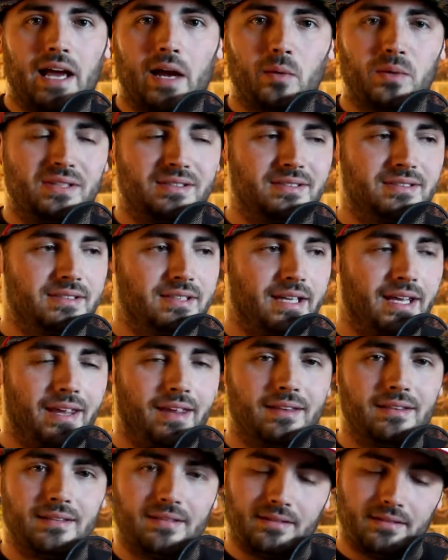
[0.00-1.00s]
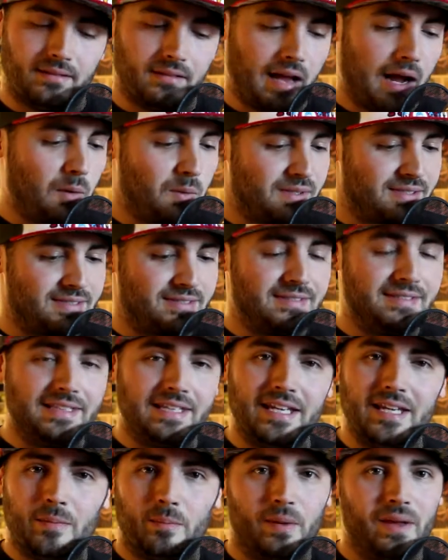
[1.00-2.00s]
I was
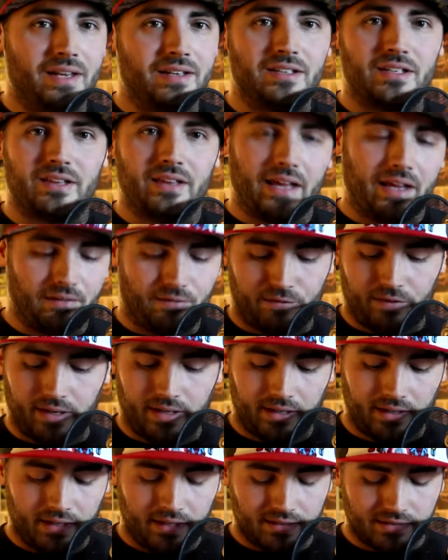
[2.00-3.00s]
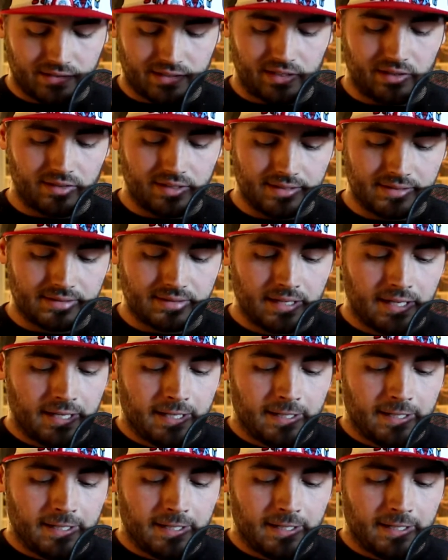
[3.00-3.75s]
deep into that Infinity series.